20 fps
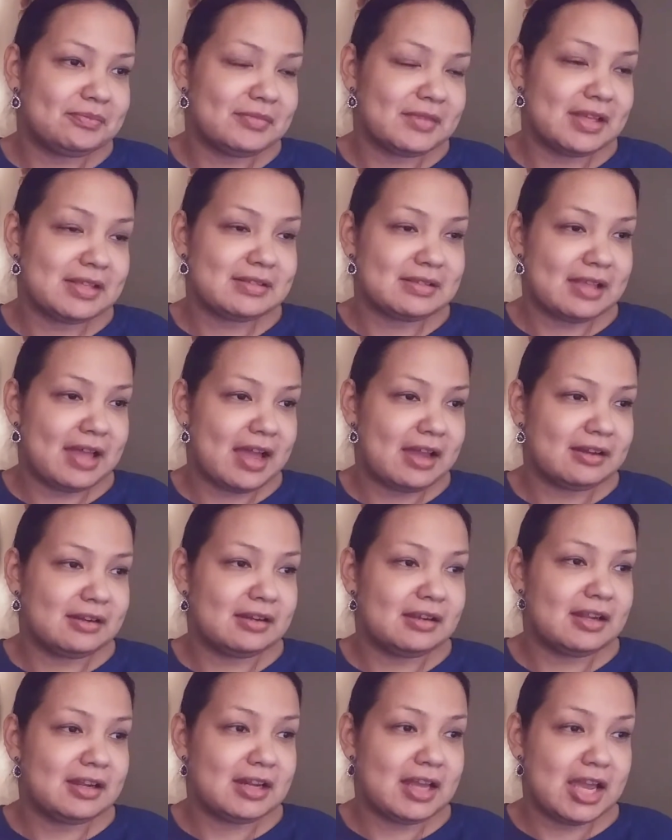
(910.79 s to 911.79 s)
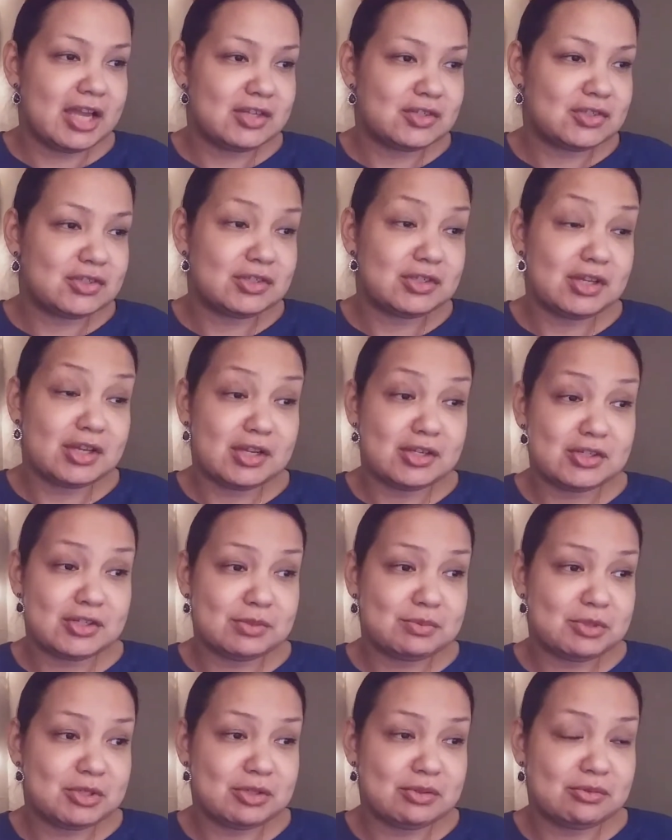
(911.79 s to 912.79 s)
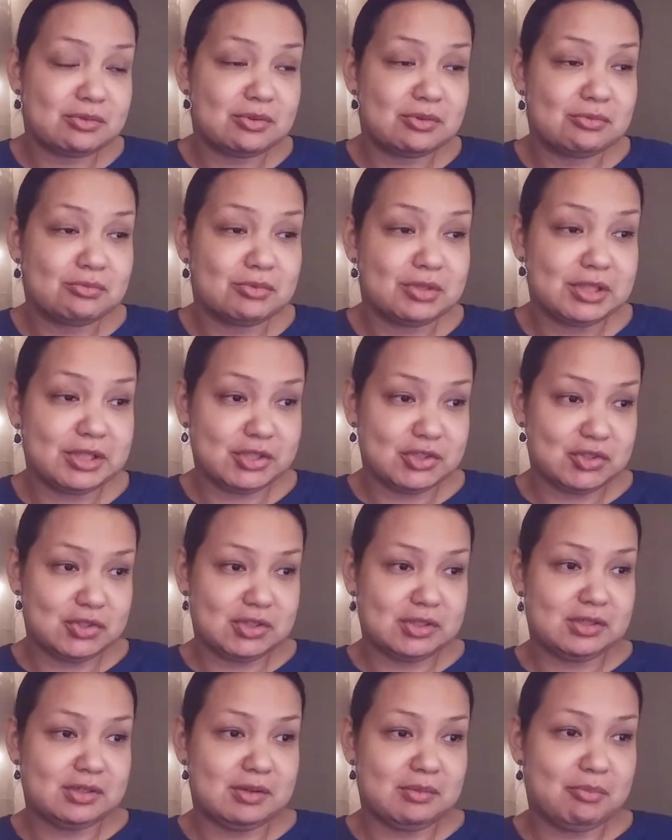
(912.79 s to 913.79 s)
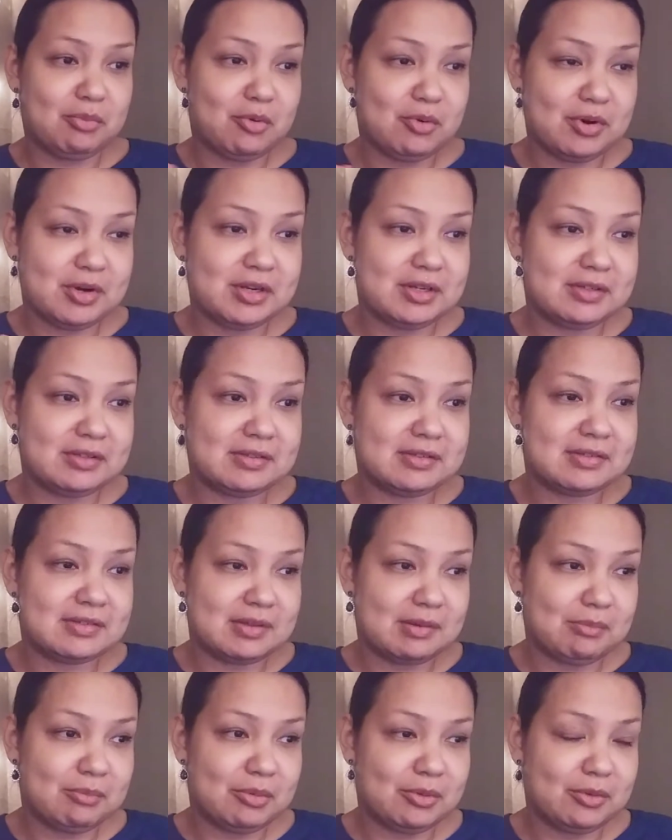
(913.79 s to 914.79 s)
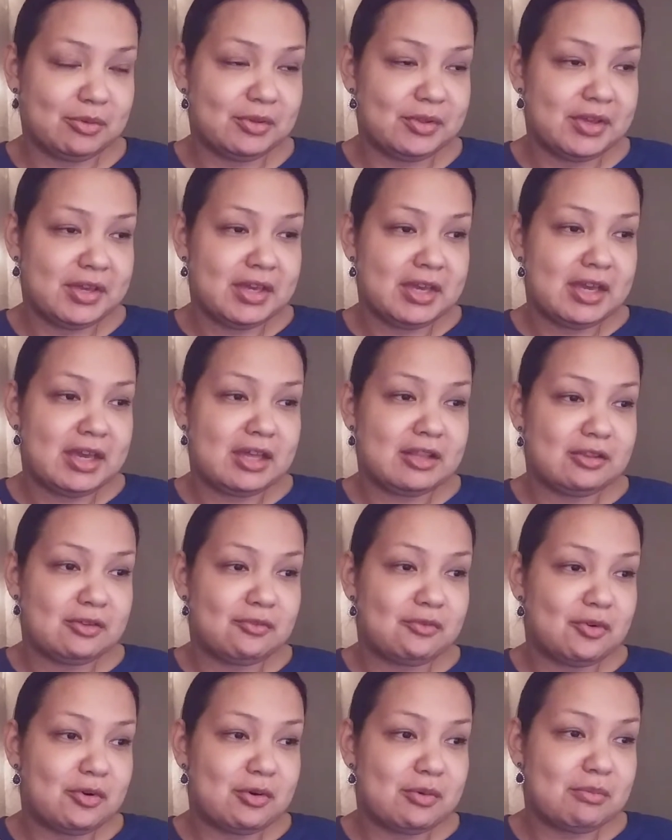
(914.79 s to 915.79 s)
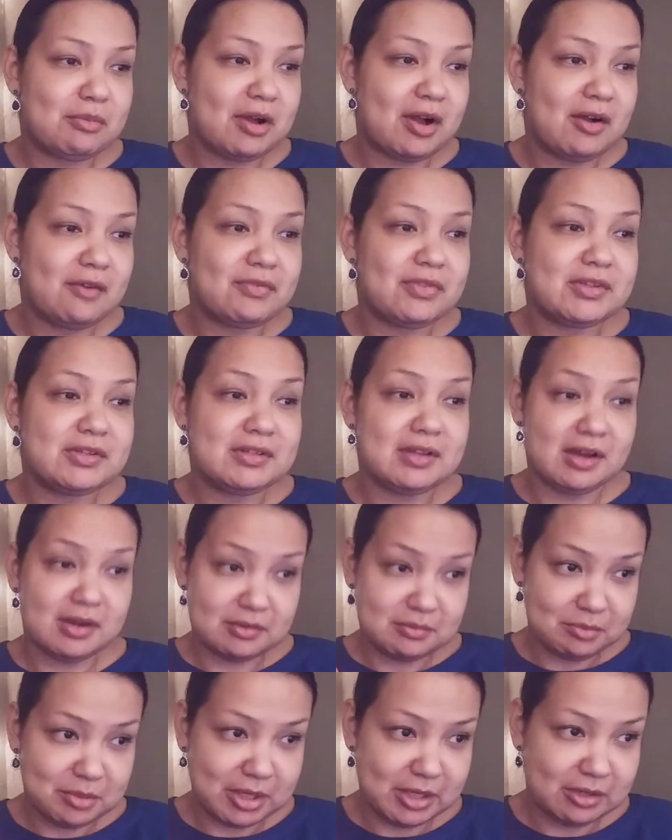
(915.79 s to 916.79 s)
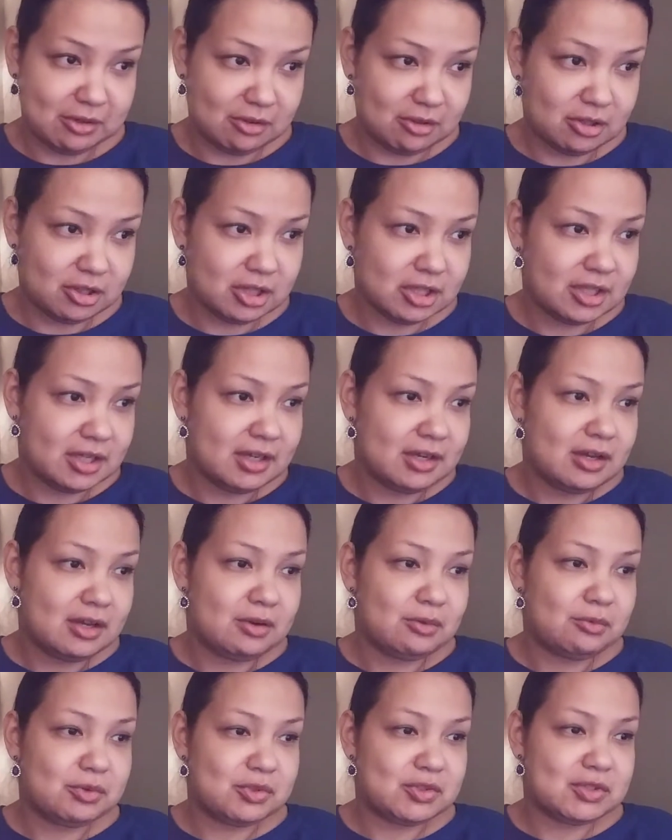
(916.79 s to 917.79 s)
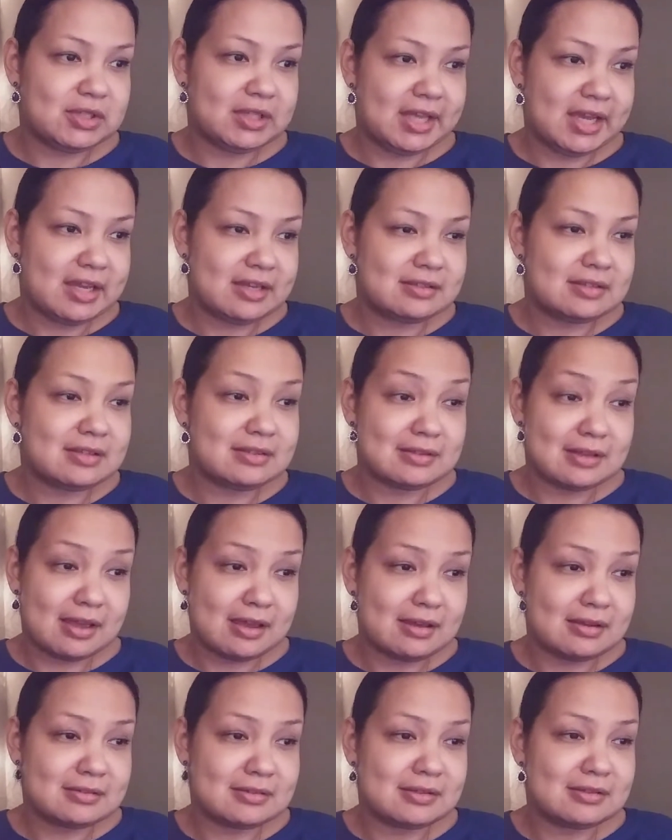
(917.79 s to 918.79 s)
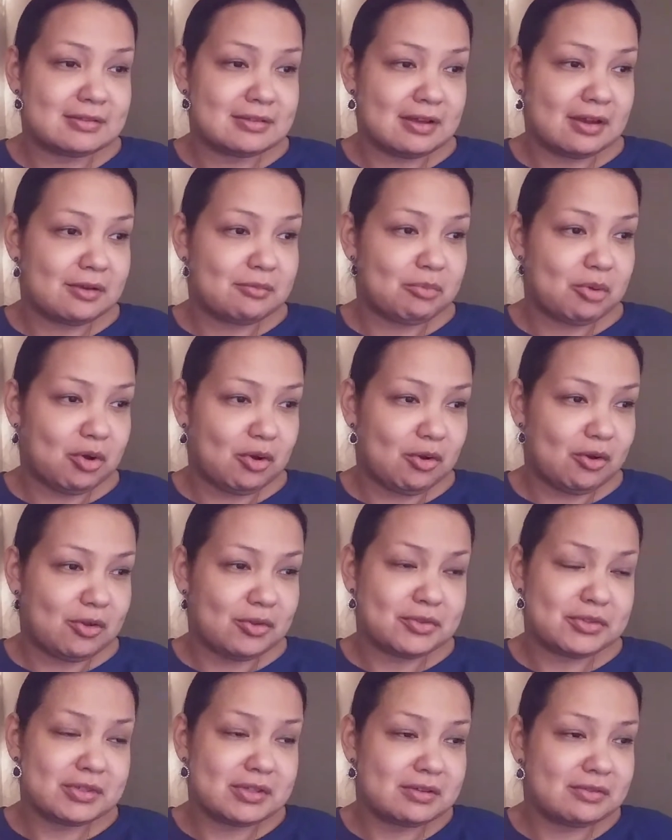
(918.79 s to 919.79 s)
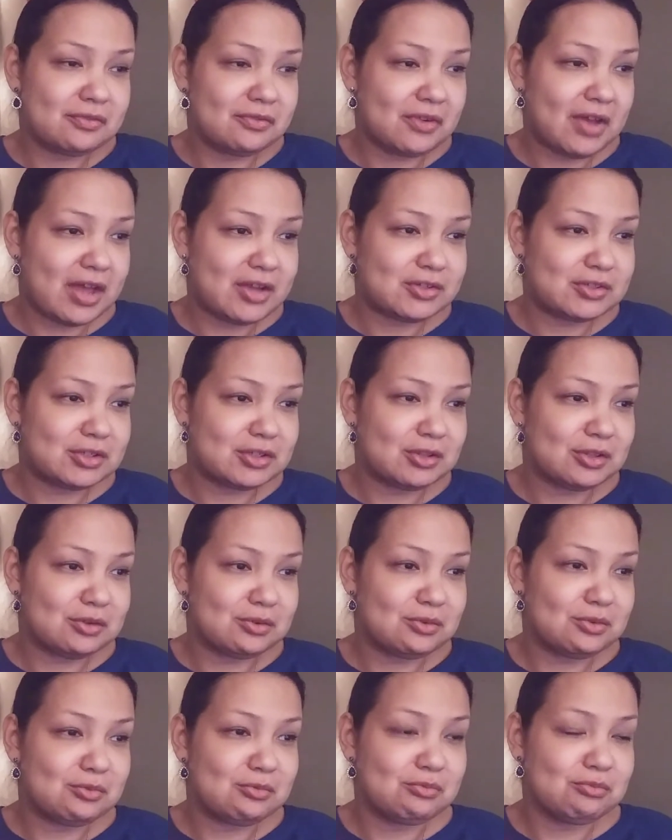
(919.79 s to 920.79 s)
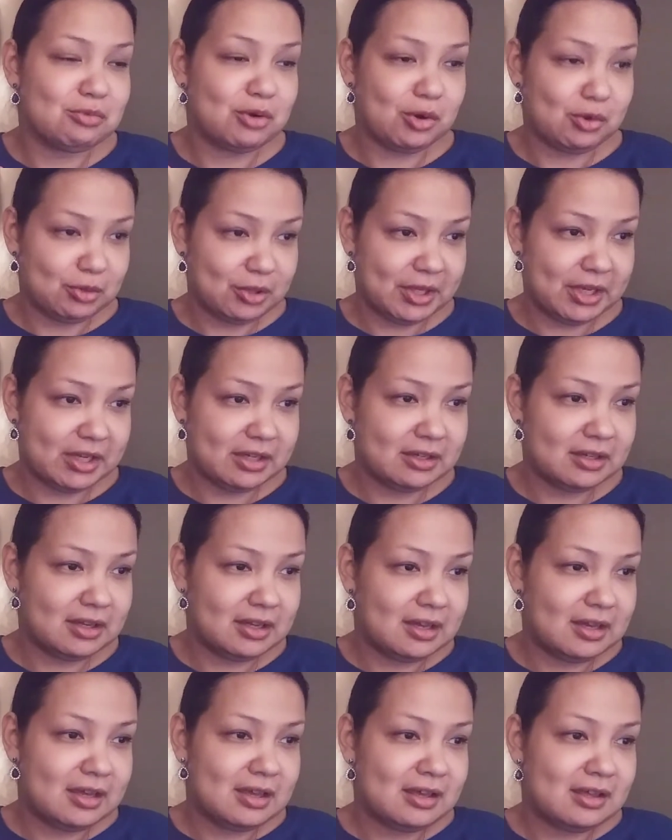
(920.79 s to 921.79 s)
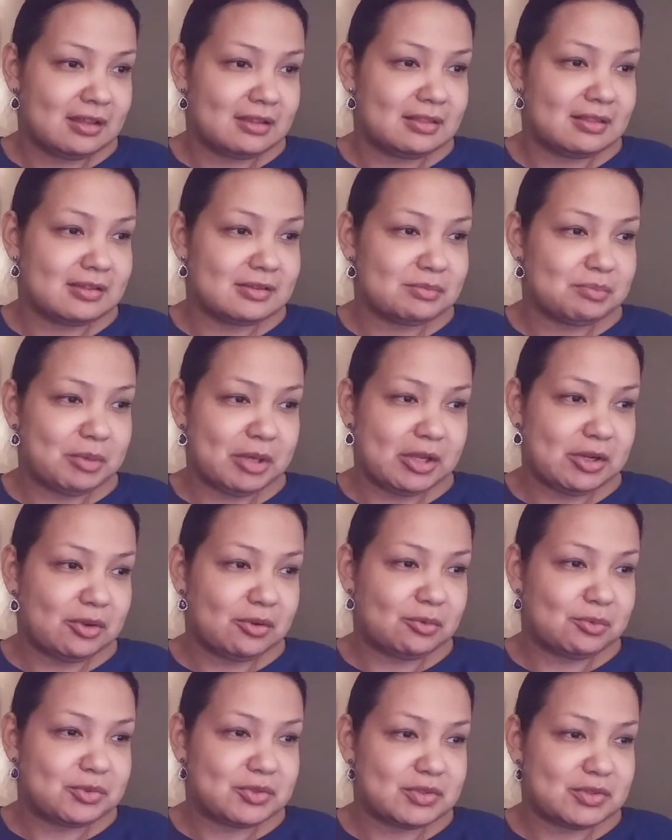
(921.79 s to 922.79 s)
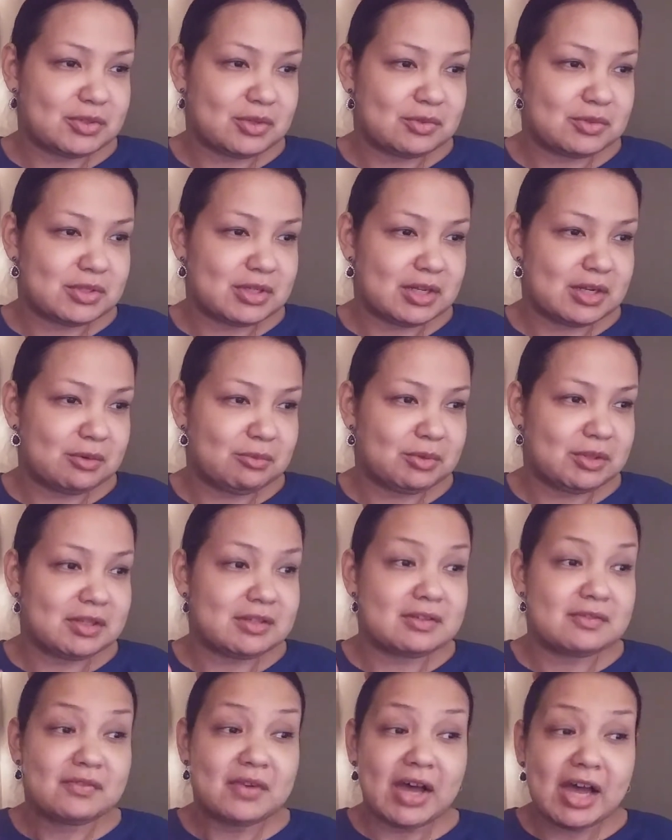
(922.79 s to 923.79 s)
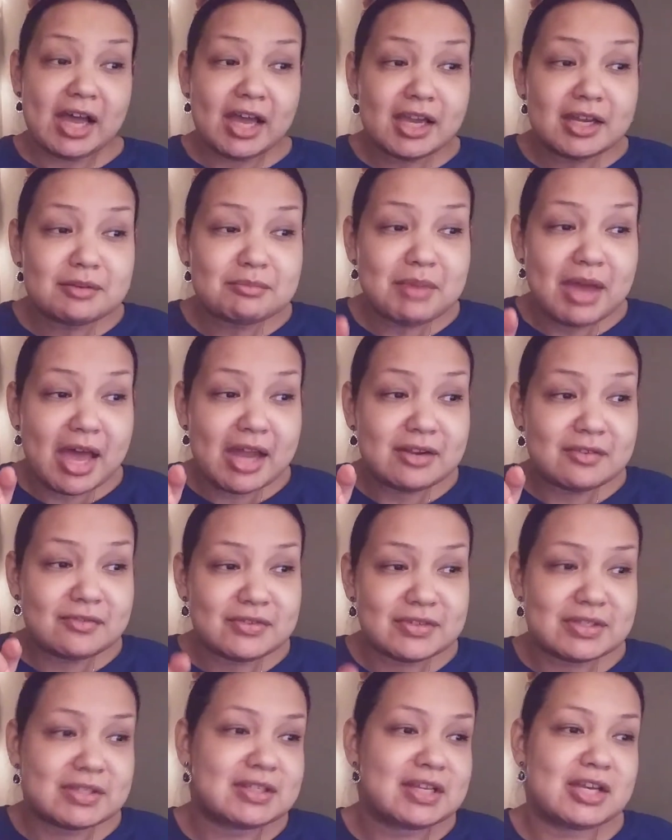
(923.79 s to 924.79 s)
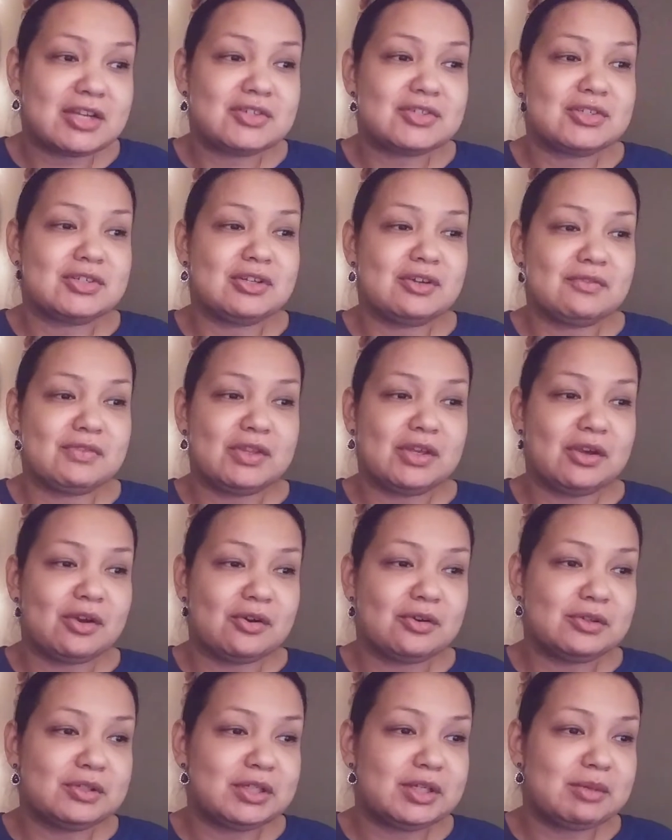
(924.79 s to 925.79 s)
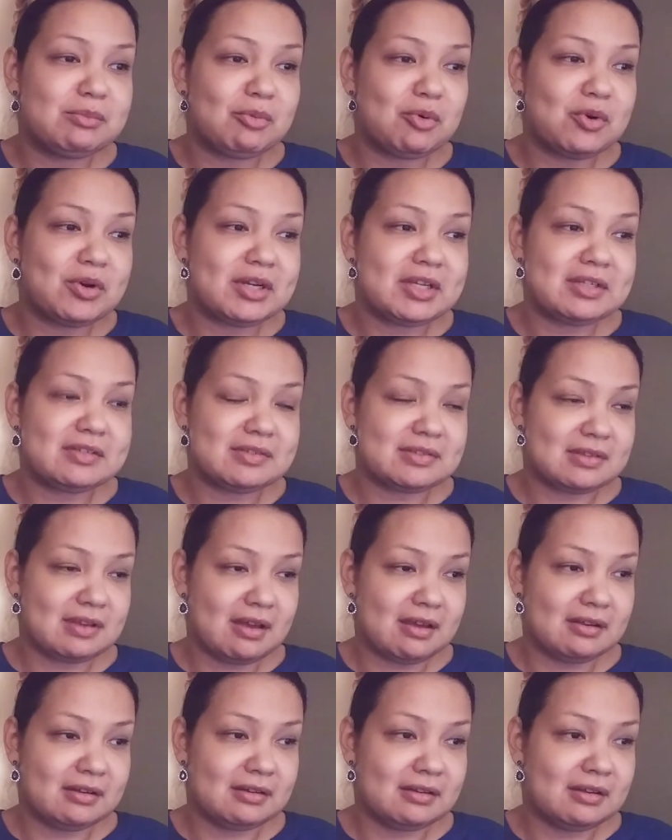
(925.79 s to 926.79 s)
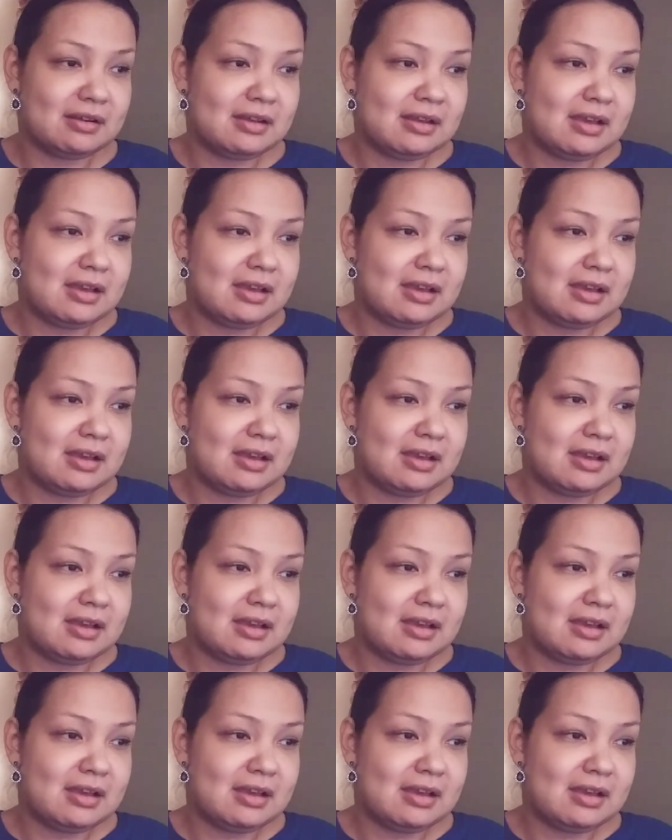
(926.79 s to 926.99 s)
It's Latin. In ancient Egyptian religion, important symbol in the form of the dung beetle, which lays its eggs in dung balls fashioned through rolling. This beetle was associated with the divine manifestation of the early morning sun.